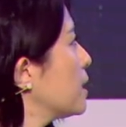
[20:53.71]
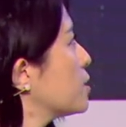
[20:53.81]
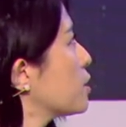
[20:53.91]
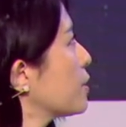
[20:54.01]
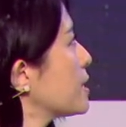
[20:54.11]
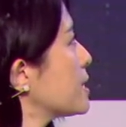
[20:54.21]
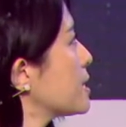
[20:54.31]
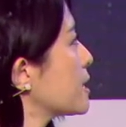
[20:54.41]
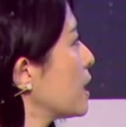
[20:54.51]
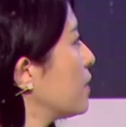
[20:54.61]
So this
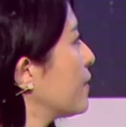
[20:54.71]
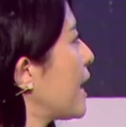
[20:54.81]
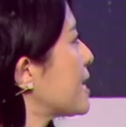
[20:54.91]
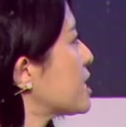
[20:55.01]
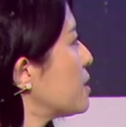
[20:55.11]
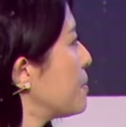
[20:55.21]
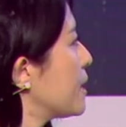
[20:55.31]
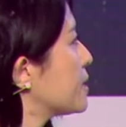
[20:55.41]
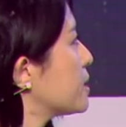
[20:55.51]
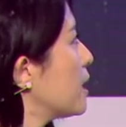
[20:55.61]
is kind of an
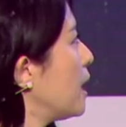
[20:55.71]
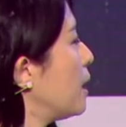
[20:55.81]
estimate